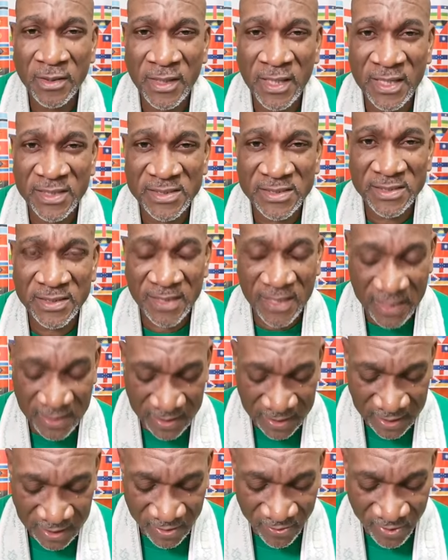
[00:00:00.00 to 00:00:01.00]
get
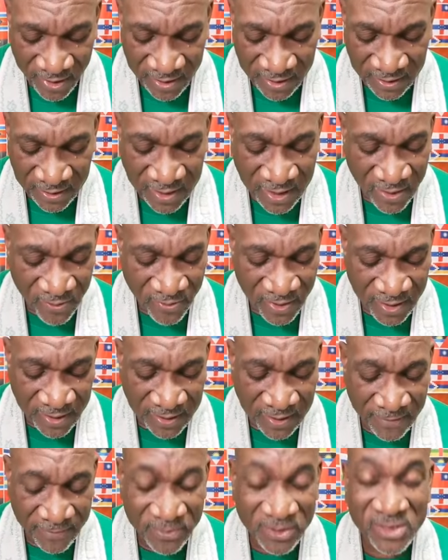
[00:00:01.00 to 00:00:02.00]
get get ready, get
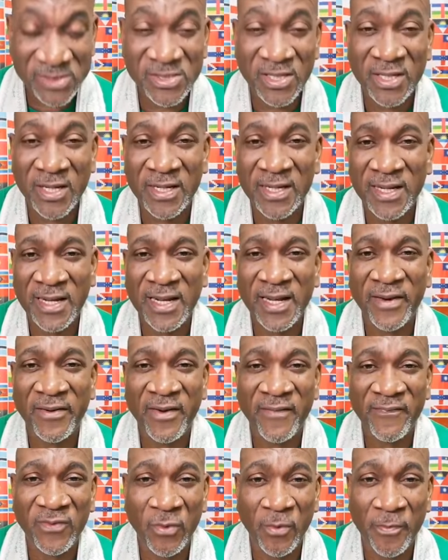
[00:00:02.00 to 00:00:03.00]
ready. I'm just gonna
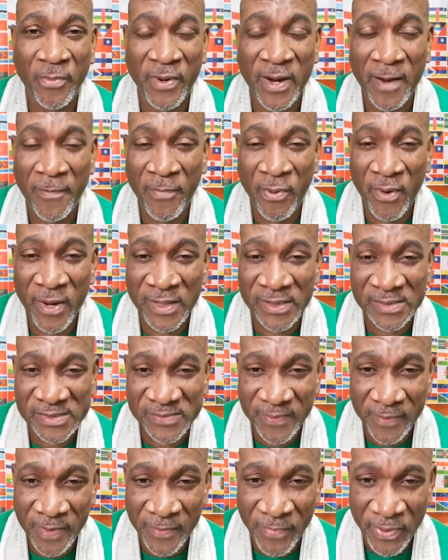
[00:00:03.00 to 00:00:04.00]
declare a few prayer points
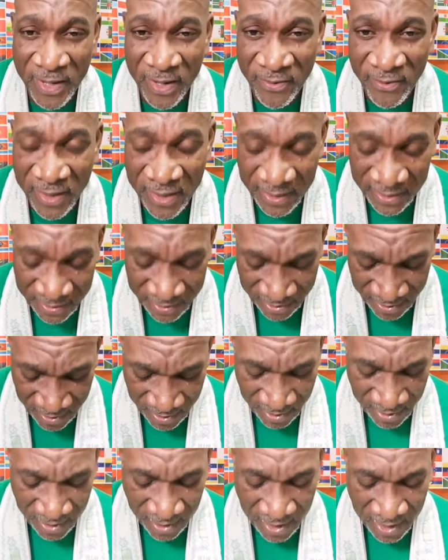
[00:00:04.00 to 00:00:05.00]
from the prayer rain.
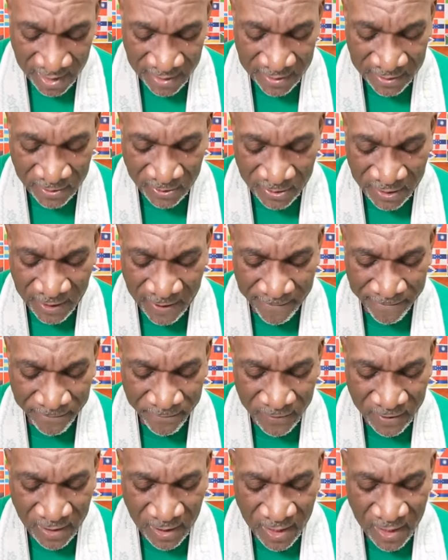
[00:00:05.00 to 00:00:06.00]
Hallelujah.
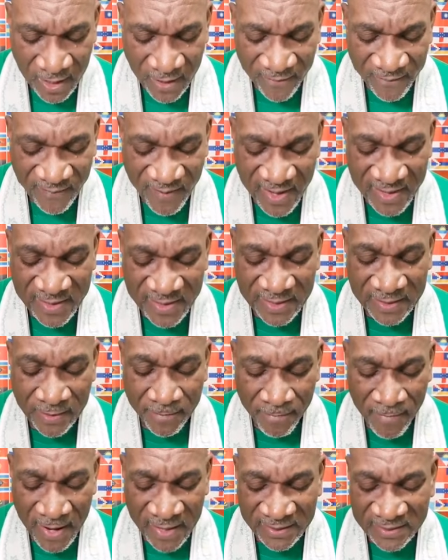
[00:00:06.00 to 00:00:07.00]
Father, in the
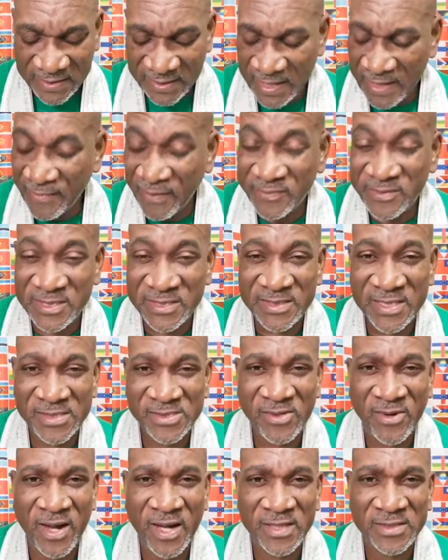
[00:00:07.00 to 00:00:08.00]
mighty name of
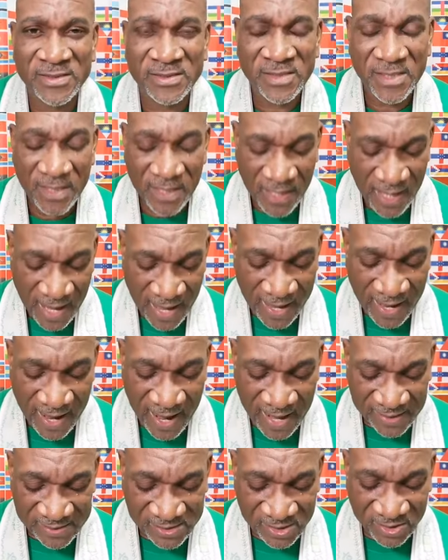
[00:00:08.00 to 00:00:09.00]
Jesus Christ, I
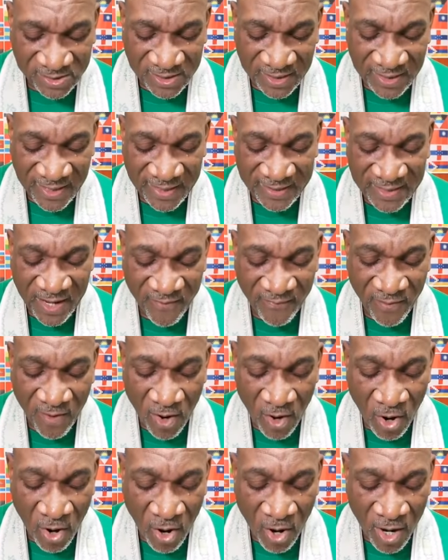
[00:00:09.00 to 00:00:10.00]
ask you to let every
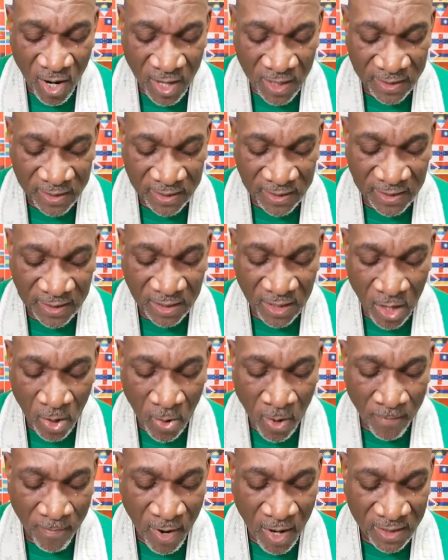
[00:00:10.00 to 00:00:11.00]
organ in
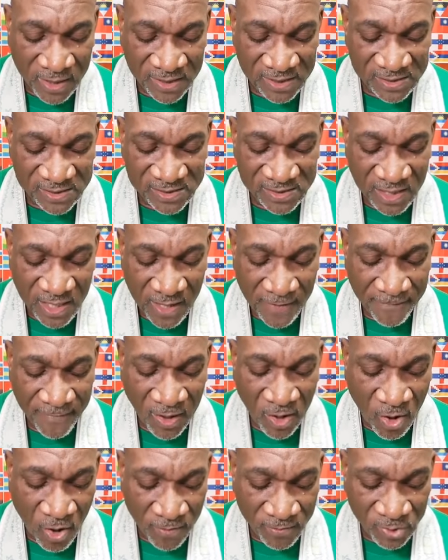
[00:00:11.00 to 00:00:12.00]
our bodies
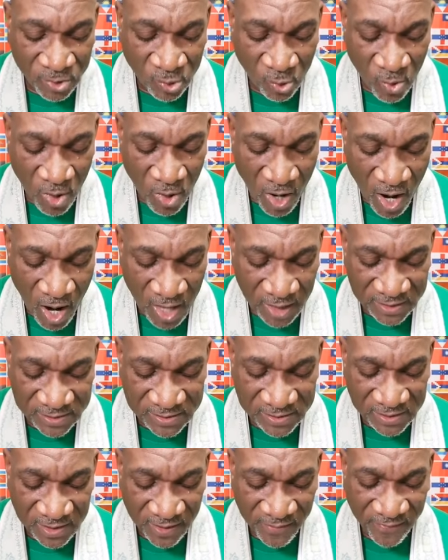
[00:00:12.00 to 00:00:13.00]
become too
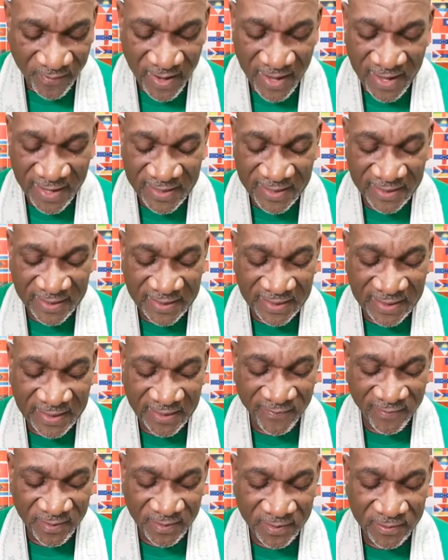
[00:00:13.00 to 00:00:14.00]
hot for any
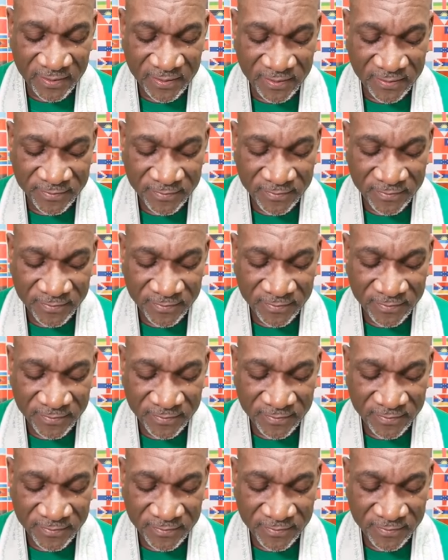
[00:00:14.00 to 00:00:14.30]
evil